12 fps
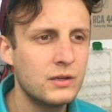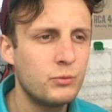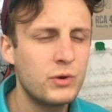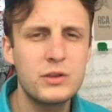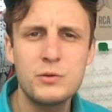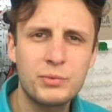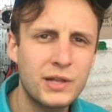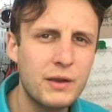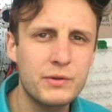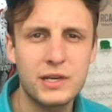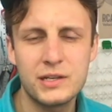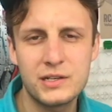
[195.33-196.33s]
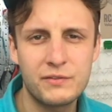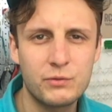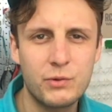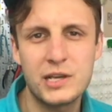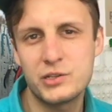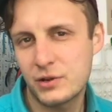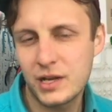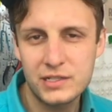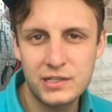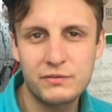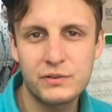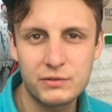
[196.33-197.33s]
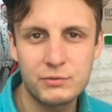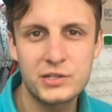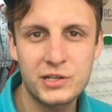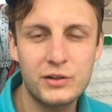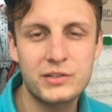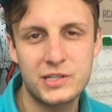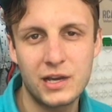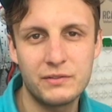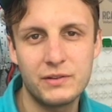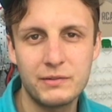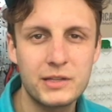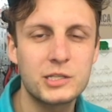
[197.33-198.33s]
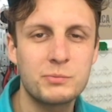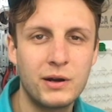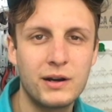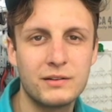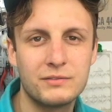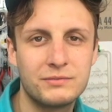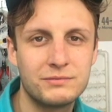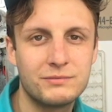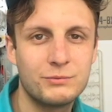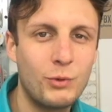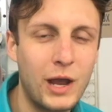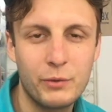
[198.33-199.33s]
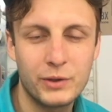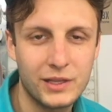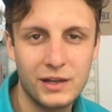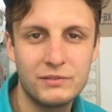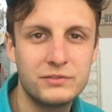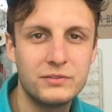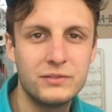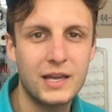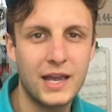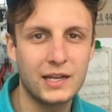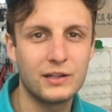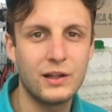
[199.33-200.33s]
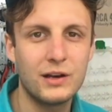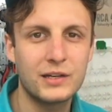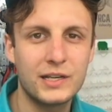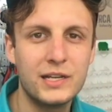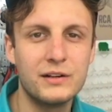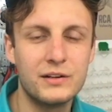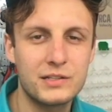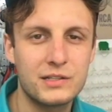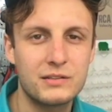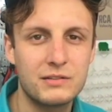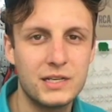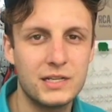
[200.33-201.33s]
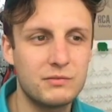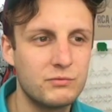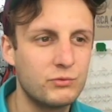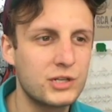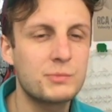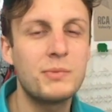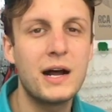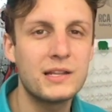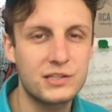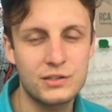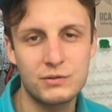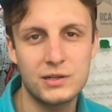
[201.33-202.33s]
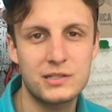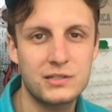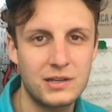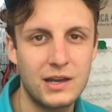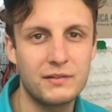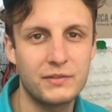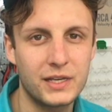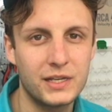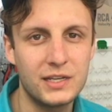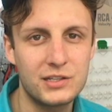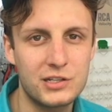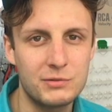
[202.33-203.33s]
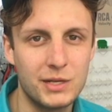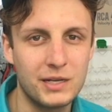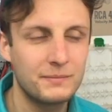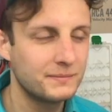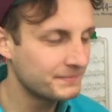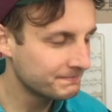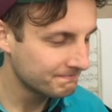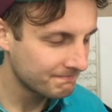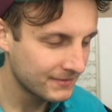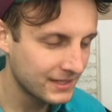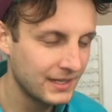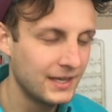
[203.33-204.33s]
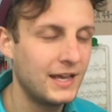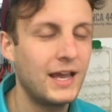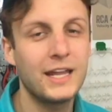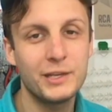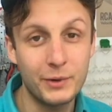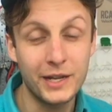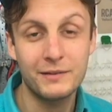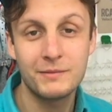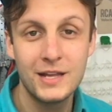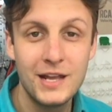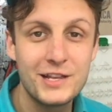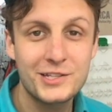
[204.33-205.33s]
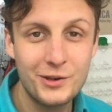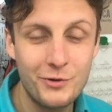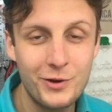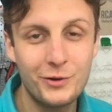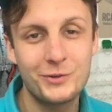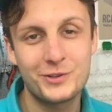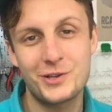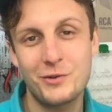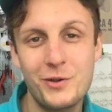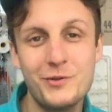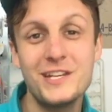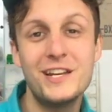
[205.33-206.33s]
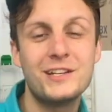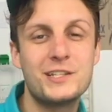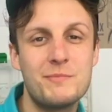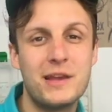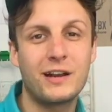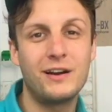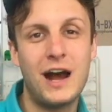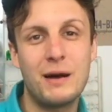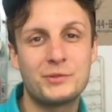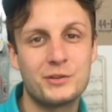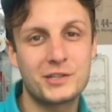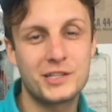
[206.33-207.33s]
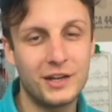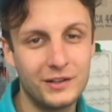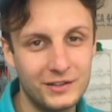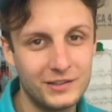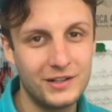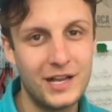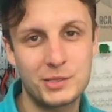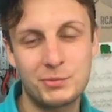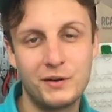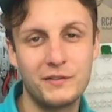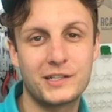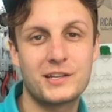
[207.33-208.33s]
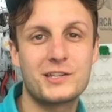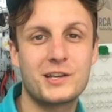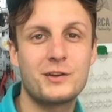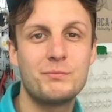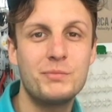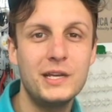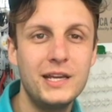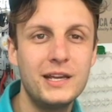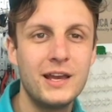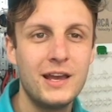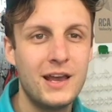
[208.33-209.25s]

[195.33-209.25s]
when you play with it in different ways, you get different results out of it, and that's part of why we love analog gear, is it responds to us kind of like an instrument. Anyway, so we needed to make our opto cell as perfect as it could be.